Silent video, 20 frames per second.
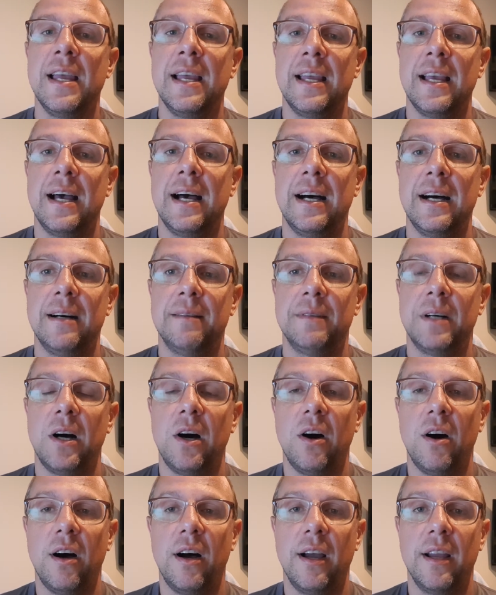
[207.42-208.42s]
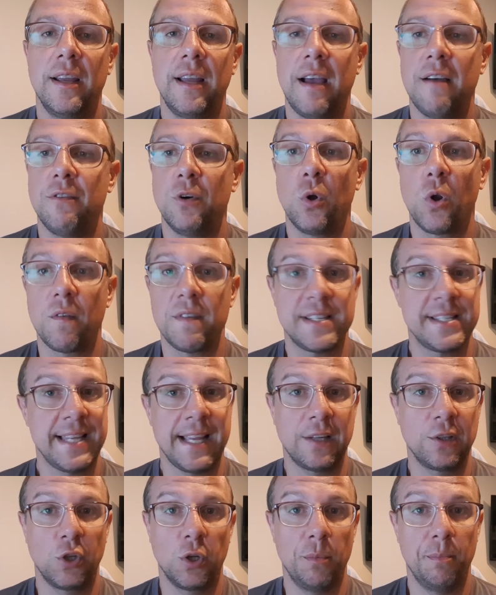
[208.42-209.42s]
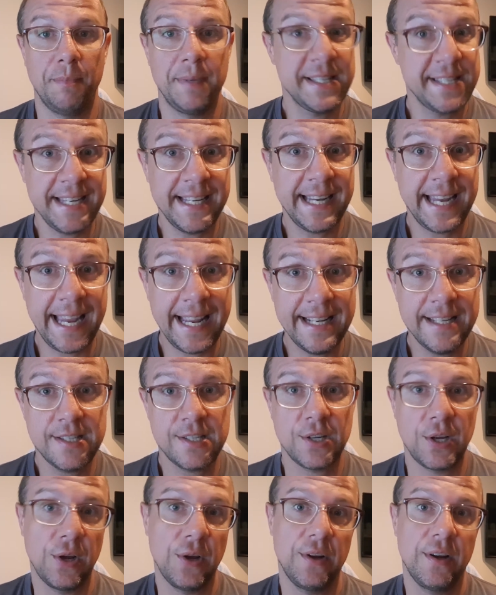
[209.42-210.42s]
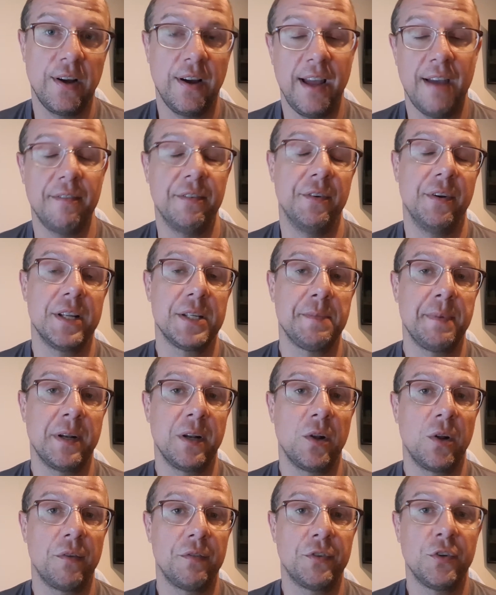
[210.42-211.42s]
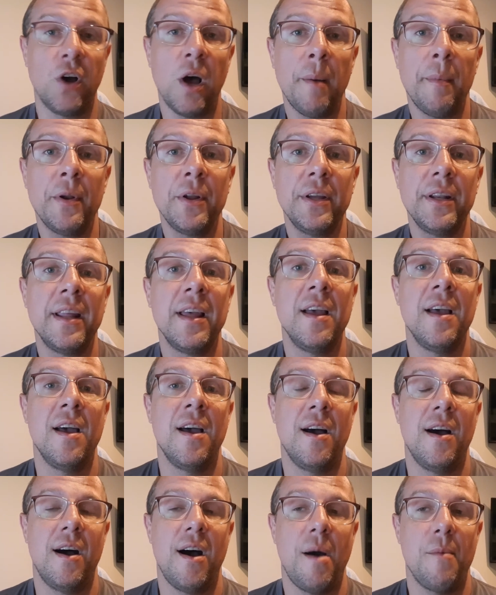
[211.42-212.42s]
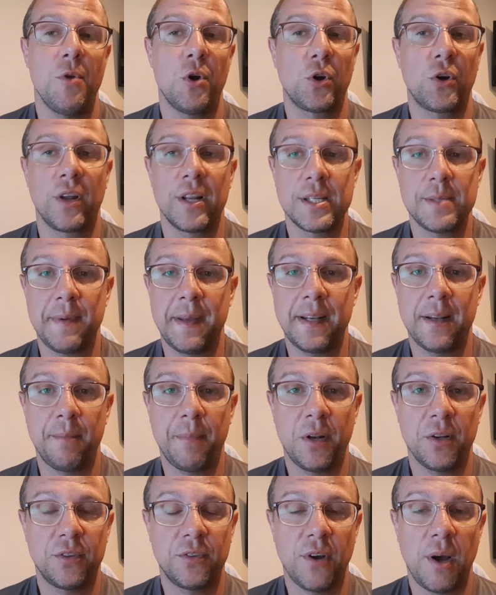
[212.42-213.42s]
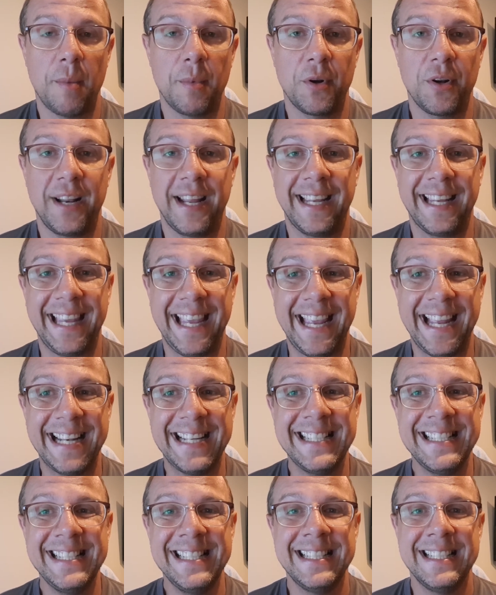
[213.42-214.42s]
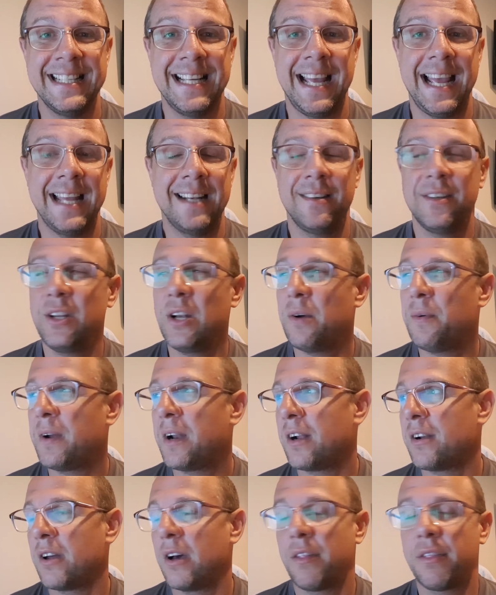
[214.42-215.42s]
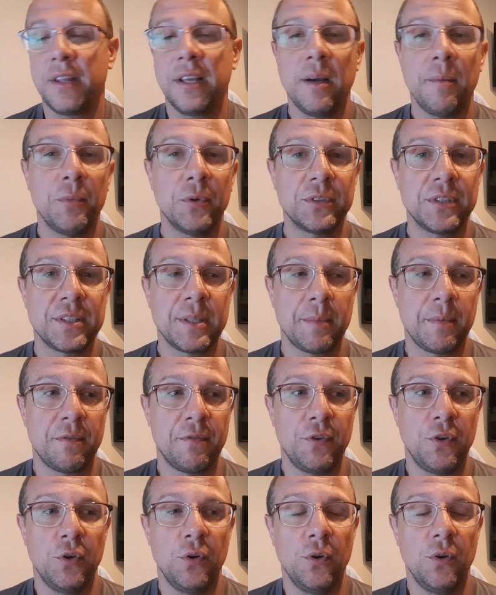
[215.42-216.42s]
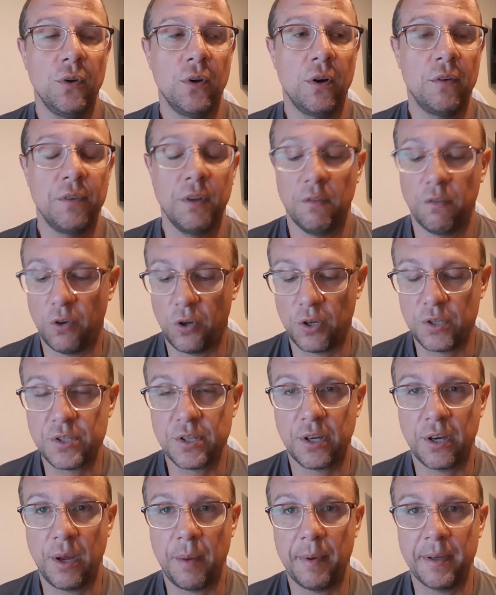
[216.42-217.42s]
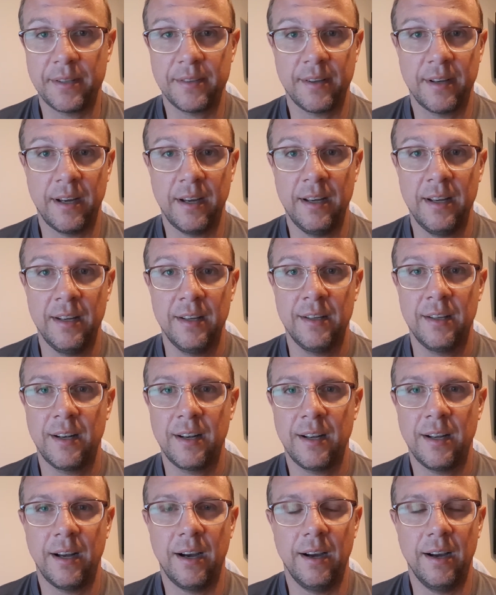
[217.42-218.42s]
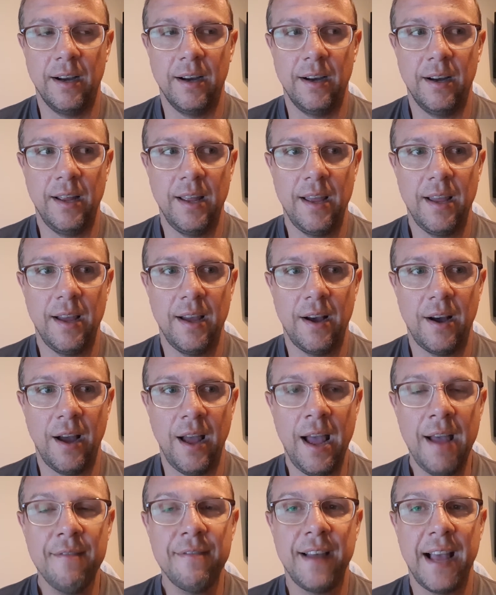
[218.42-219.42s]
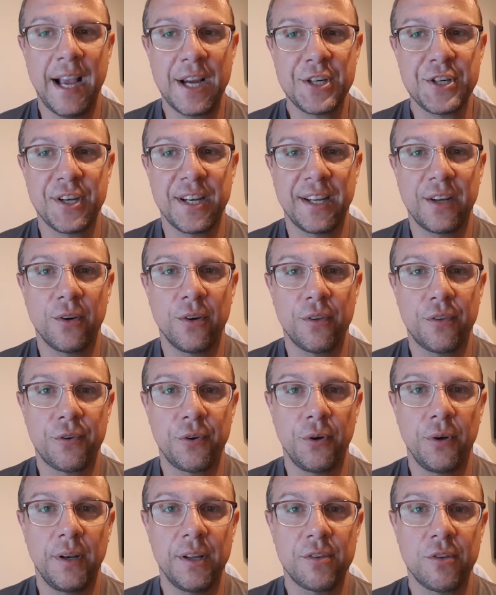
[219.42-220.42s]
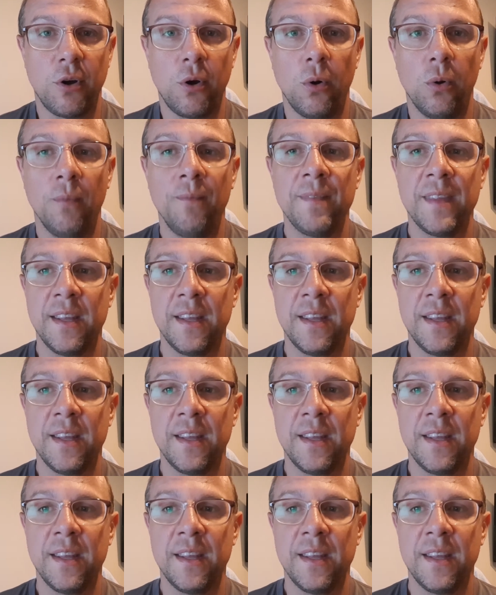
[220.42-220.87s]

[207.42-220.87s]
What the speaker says: I have all of a sudden gotten busy again, so I haven't really spent a lot of time on it. I'm not going to spend a bit of time on it again. And you know what? I think I brought this up a few of the vlogs ago, but I have actually gone through this whole.